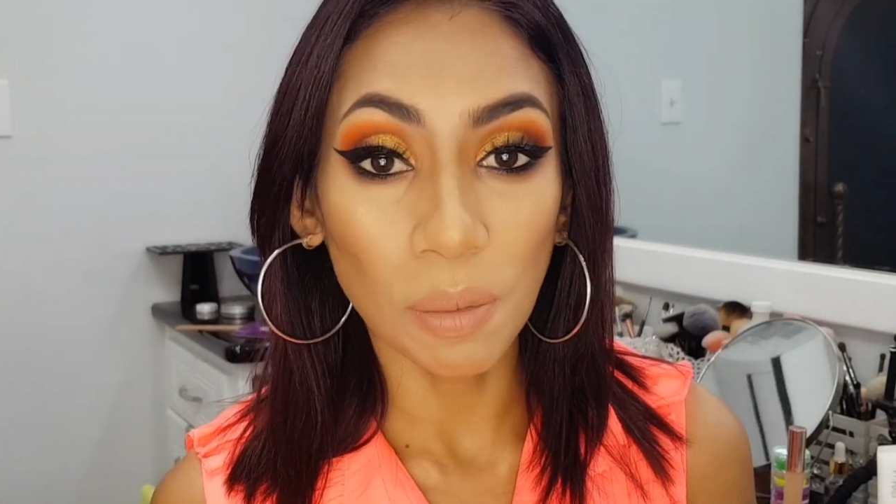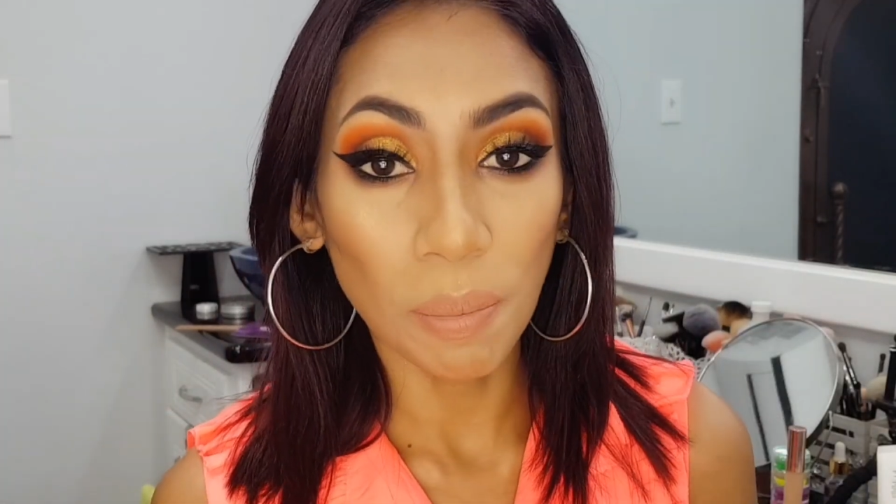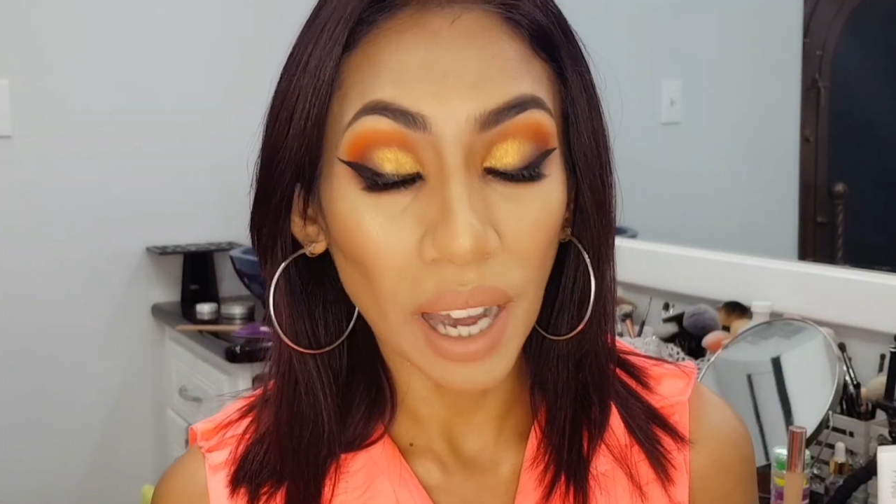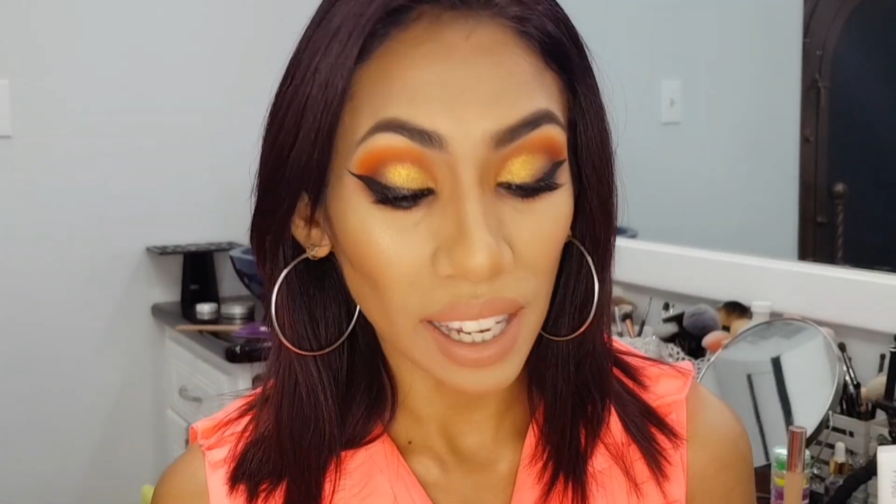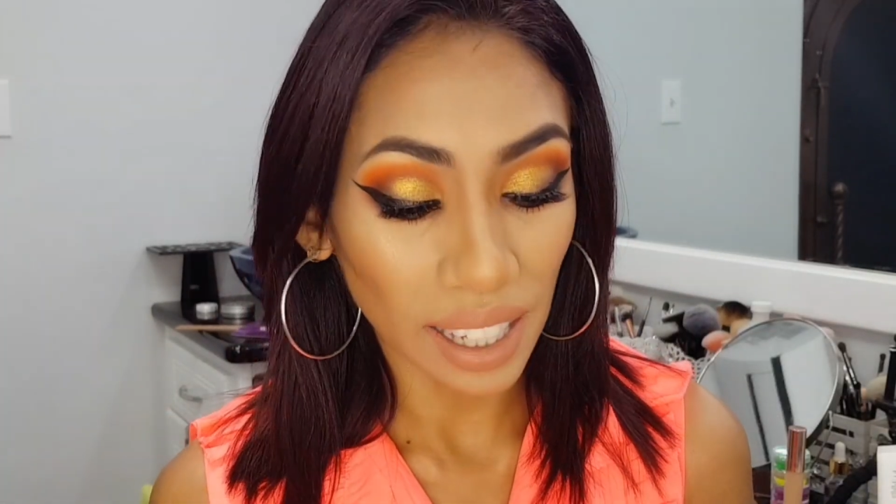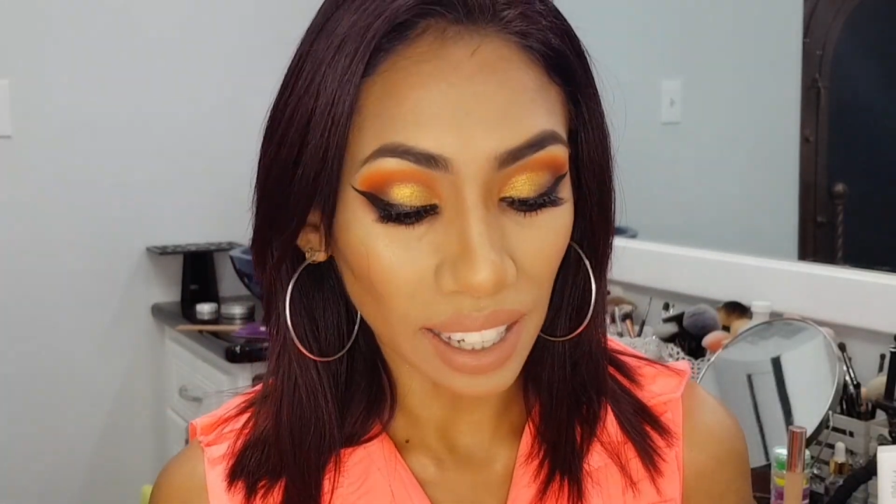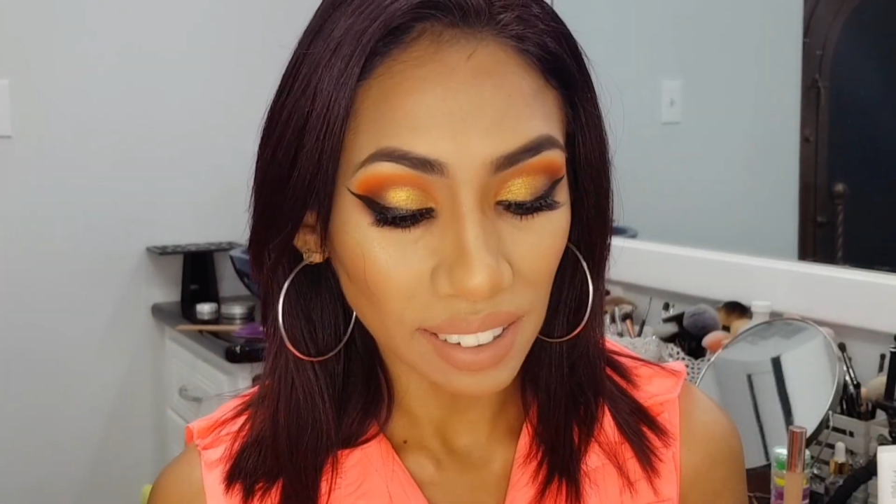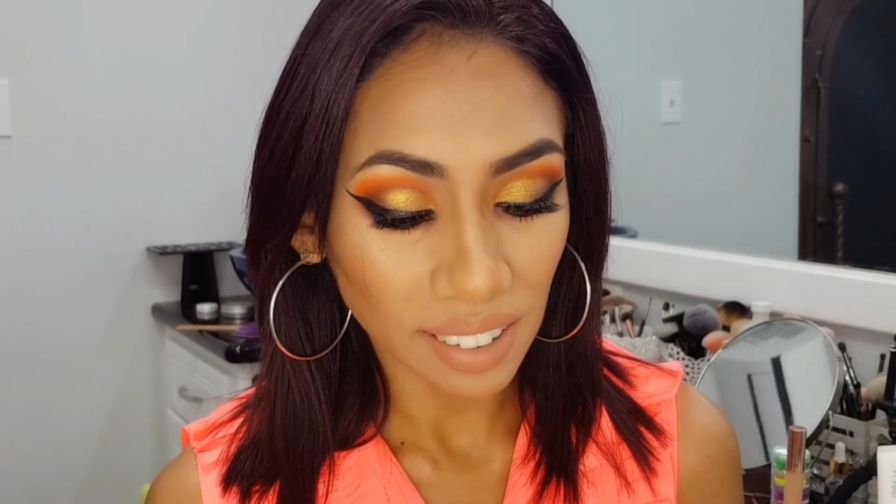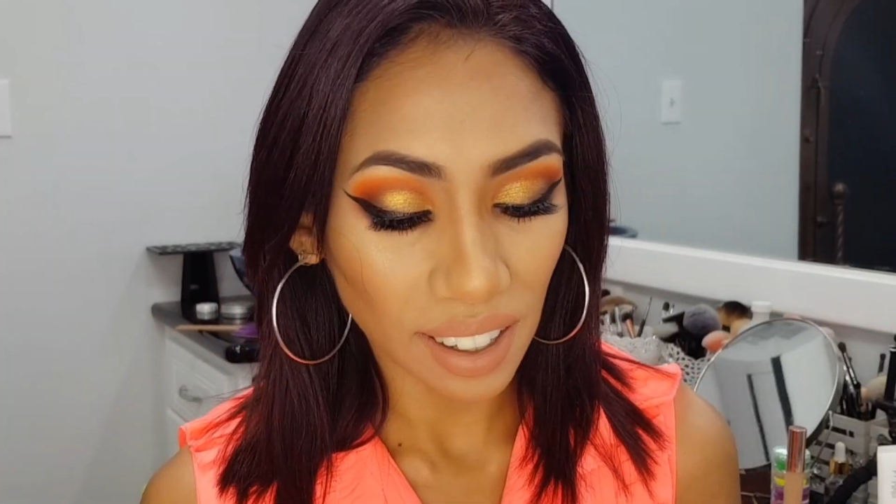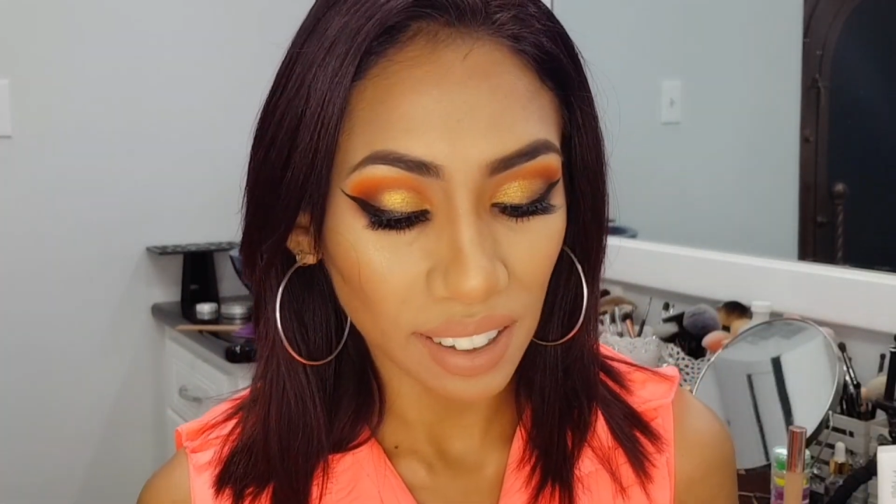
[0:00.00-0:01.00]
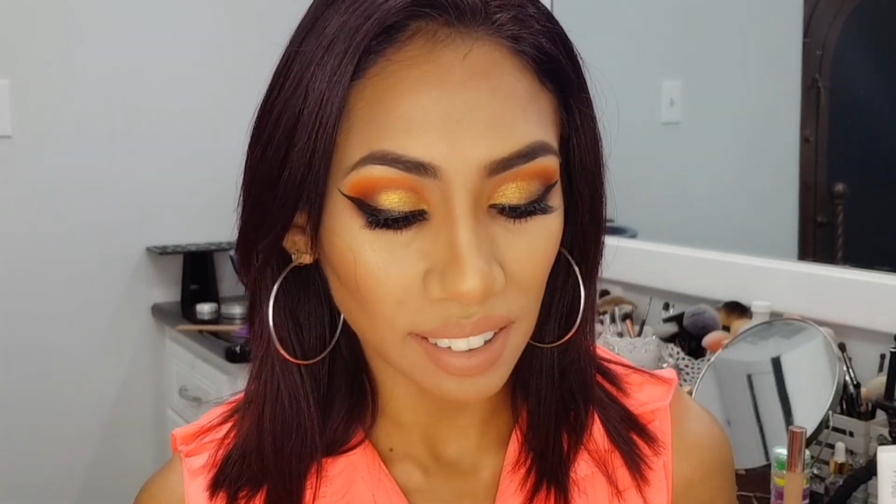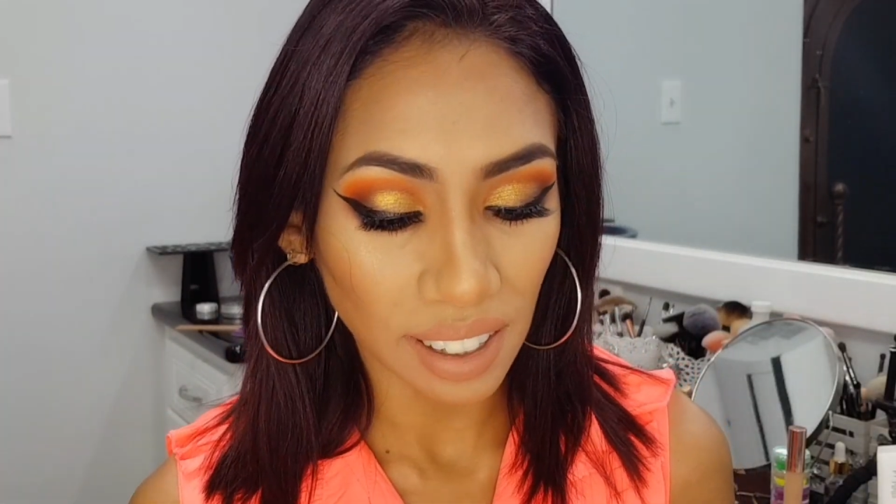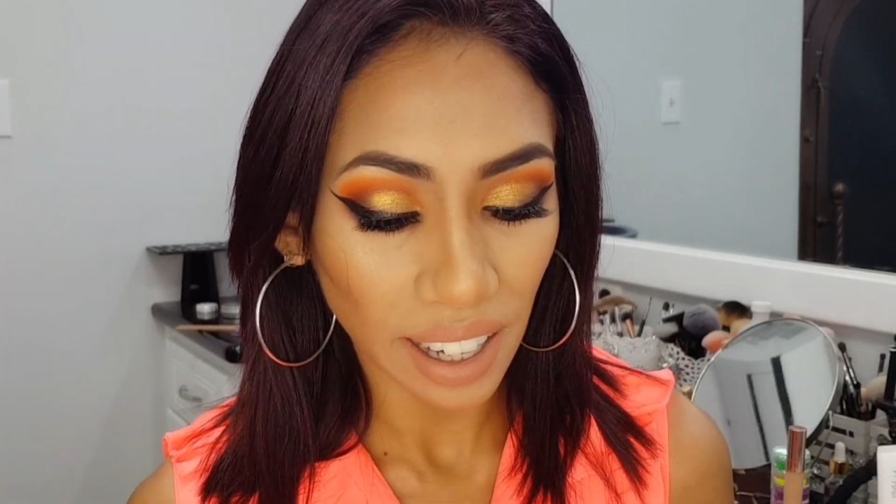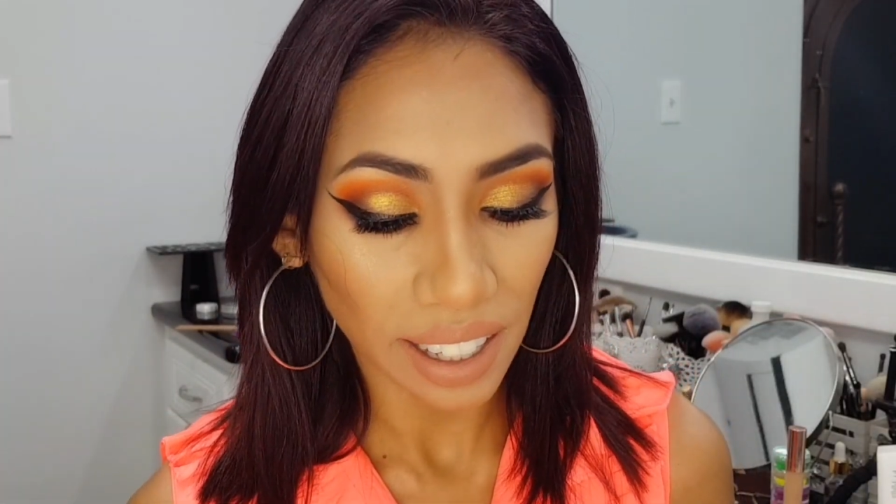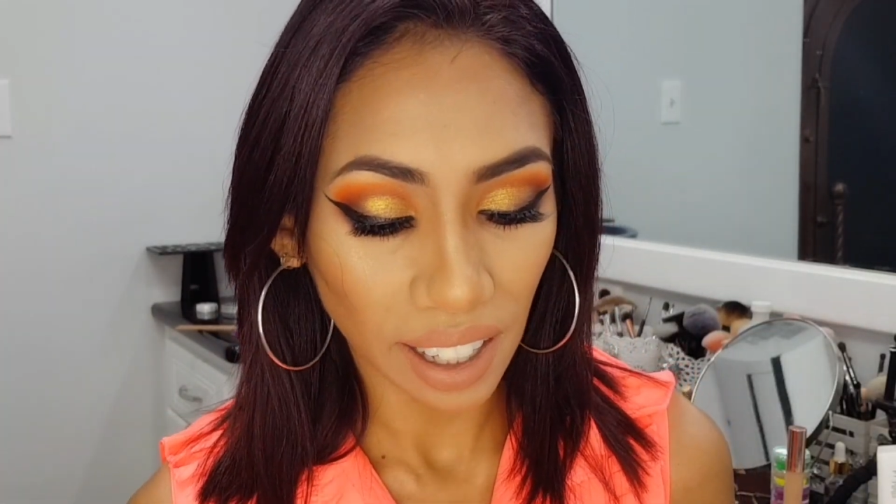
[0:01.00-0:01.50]
palette is
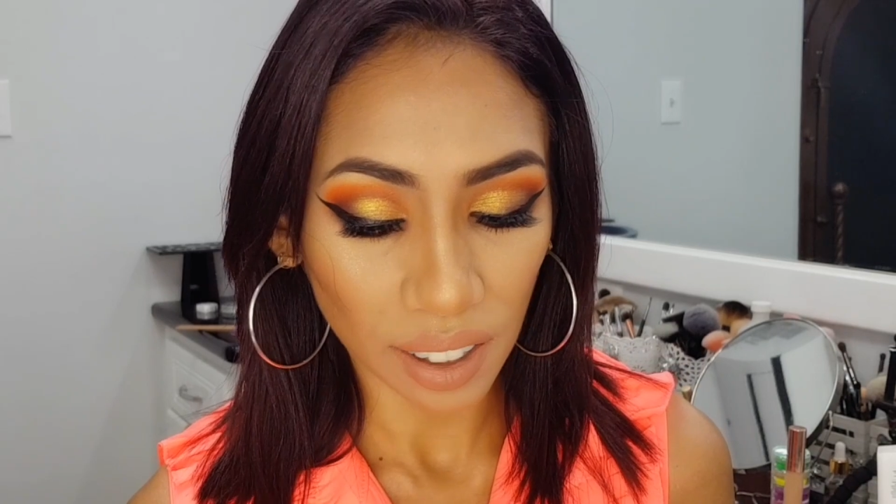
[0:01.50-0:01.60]
like